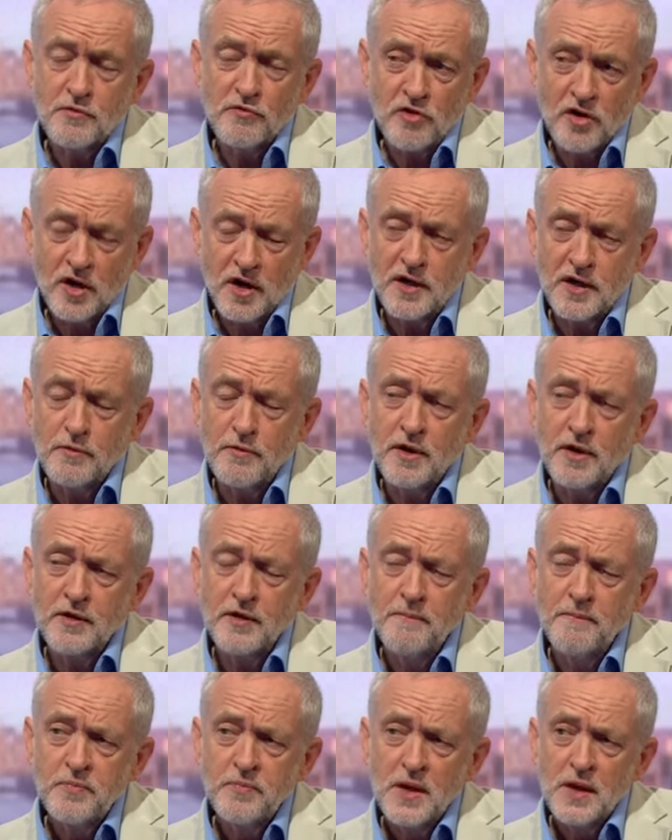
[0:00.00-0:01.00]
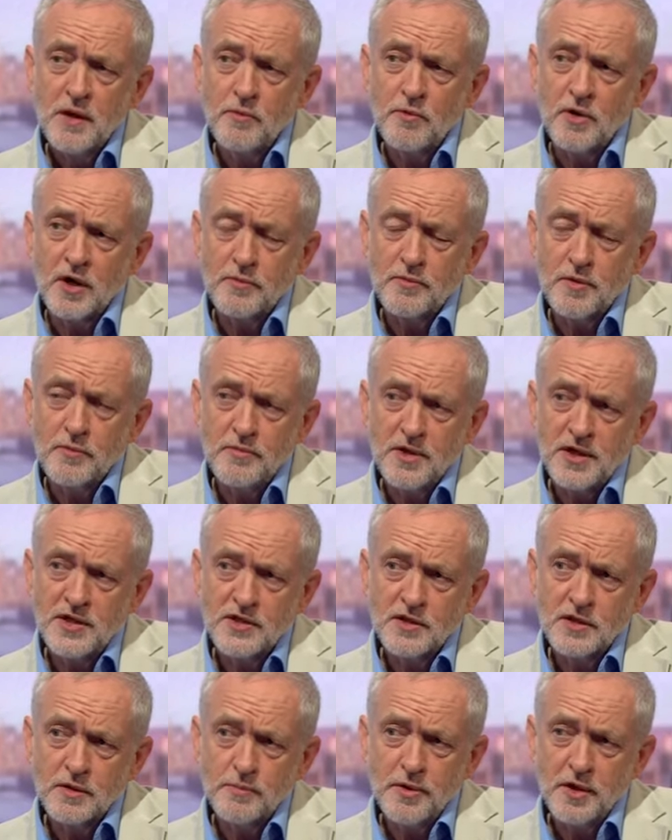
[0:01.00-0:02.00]
Friday rather, where I'd been
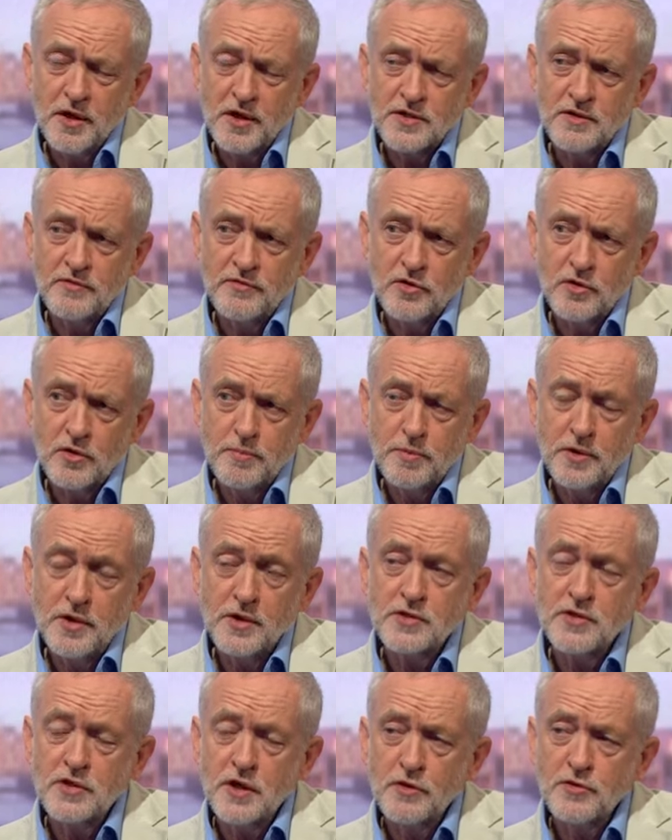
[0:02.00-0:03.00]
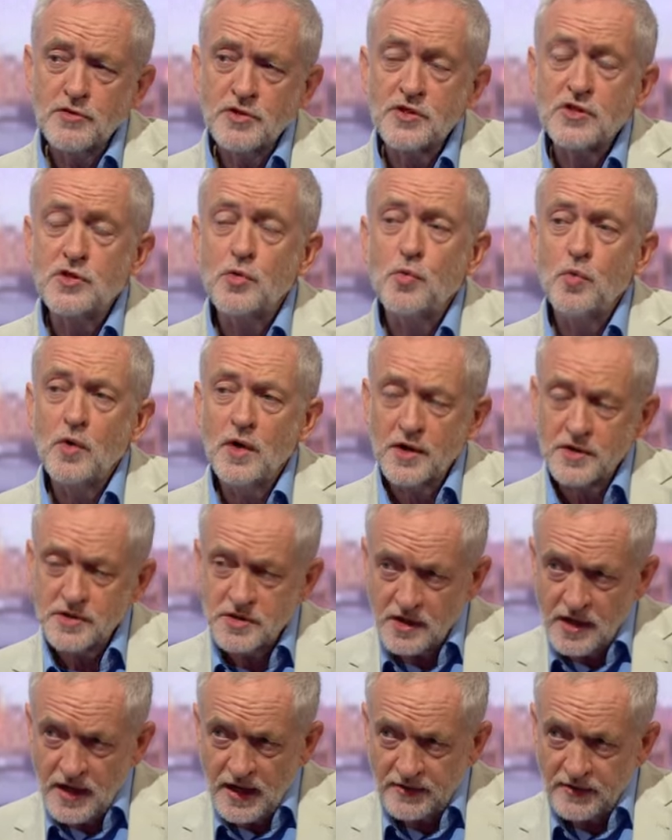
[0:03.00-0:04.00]
meeting the Party of European Socialists to work
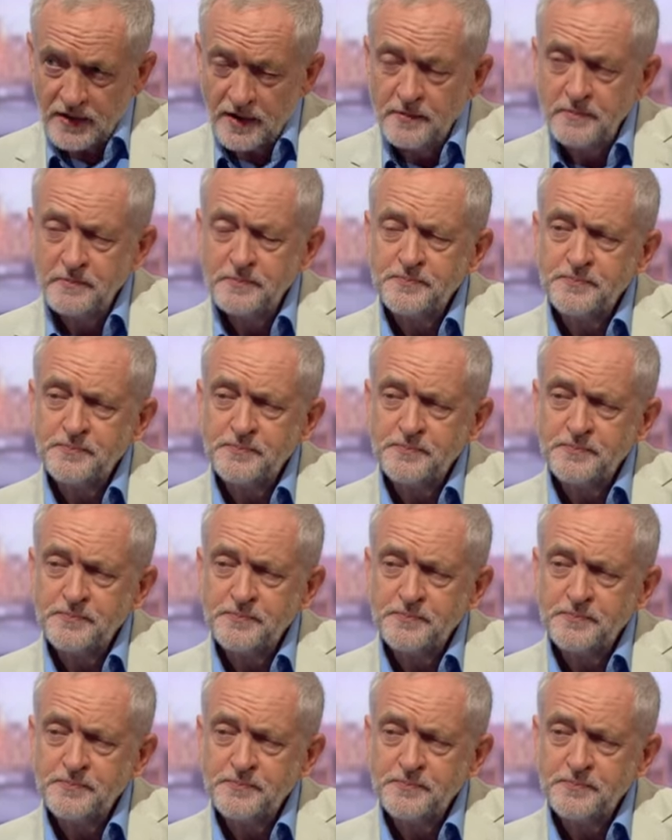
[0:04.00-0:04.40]
together